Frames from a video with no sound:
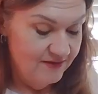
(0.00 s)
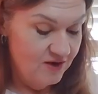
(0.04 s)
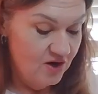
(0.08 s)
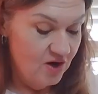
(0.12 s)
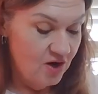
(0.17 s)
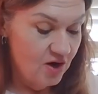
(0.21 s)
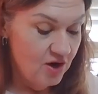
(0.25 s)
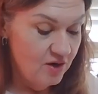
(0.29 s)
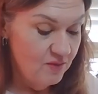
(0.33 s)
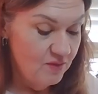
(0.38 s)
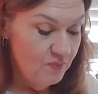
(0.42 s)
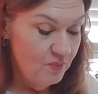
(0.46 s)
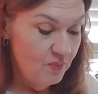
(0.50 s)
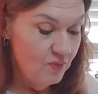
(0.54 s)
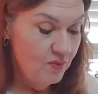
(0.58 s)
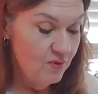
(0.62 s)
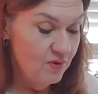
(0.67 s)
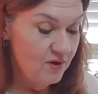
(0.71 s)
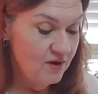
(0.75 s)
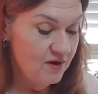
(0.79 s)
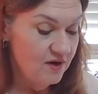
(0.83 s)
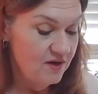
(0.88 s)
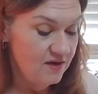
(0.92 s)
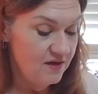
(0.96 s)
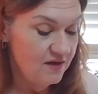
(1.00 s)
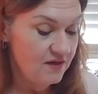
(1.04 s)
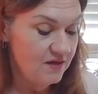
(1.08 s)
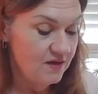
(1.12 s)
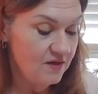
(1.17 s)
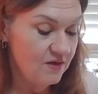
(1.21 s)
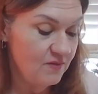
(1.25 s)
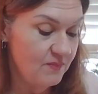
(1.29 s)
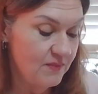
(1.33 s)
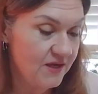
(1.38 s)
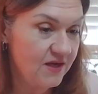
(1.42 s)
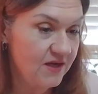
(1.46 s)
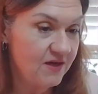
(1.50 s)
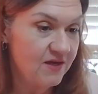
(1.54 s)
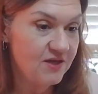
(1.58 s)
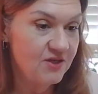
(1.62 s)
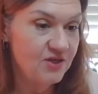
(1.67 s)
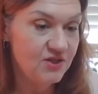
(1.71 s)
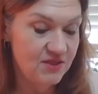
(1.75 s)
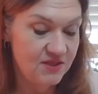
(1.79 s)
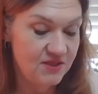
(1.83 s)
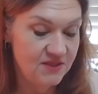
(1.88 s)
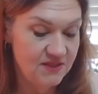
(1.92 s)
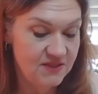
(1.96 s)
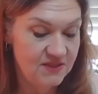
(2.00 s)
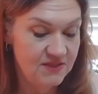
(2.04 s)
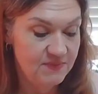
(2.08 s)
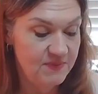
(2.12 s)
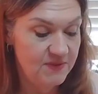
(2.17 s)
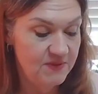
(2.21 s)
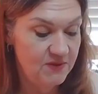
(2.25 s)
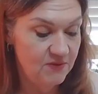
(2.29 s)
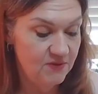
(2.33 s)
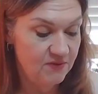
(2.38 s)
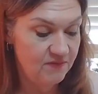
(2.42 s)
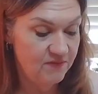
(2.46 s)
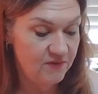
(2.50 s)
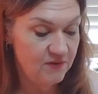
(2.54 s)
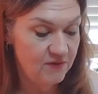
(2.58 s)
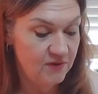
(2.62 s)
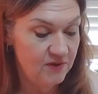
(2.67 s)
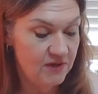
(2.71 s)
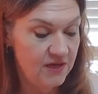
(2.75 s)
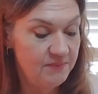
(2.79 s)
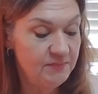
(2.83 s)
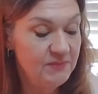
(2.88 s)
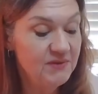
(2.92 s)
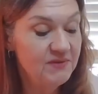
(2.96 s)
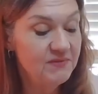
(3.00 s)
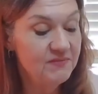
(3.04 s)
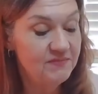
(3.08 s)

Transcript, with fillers: cardboard. Oh my gosh, this is beautiful. I'm.